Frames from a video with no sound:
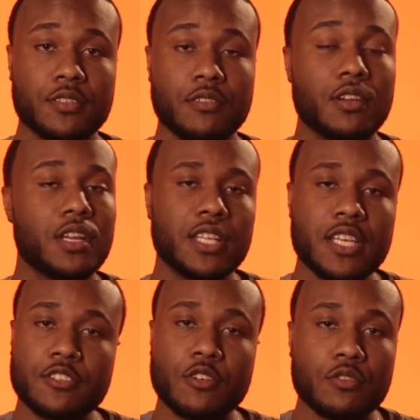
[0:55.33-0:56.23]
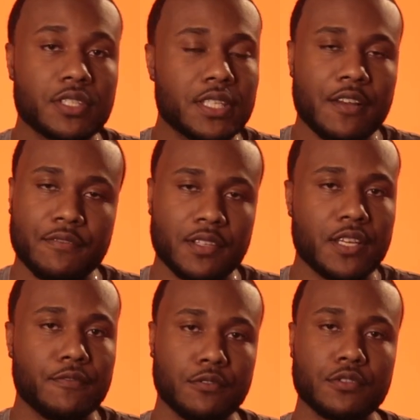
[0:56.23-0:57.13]
So the East Coast definitely
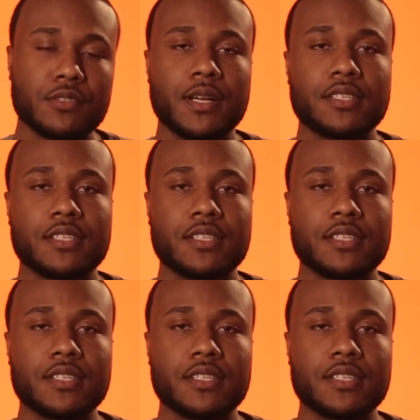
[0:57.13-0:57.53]
influenced my